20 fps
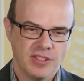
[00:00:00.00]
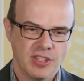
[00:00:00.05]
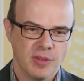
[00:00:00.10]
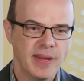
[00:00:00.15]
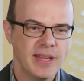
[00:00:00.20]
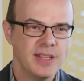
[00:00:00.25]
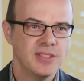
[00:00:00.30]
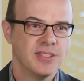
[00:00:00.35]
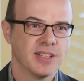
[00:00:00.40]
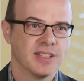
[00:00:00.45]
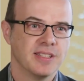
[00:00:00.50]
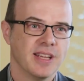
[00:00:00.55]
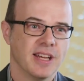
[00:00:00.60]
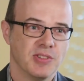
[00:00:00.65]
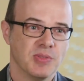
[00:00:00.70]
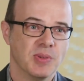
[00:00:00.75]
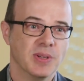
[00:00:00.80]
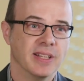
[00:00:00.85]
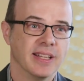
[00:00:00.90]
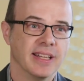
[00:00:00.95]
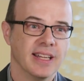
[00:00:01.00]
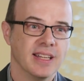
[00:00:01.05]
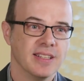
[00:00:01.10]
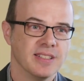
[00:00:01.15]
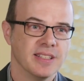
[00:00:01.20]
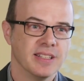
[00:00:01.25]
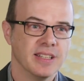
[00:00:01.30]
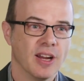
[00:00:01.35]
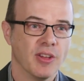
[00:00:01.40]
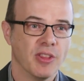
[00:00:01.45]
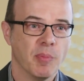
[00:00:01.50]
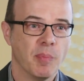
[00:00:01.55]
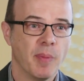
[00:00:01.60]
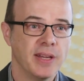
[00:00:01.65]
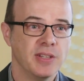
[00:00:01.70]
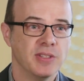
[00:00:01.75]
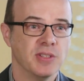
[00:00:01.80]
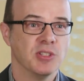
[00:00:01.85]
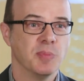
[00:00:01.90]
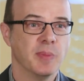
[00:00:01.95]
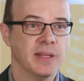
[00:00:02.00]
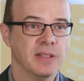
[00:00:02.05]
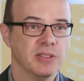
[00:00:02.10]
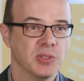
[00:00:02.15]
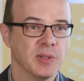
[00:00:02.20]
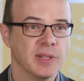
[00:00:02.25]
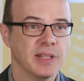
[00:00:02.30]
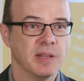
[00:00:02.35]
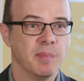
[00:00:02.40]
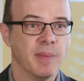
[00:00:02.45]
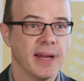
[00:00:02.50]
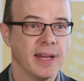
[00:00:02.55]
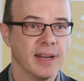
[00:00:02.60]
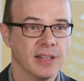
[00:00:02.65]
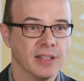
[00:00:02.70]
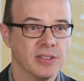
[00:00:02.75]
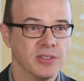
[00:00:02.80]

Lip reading: To me, success really is, the patients being treated better.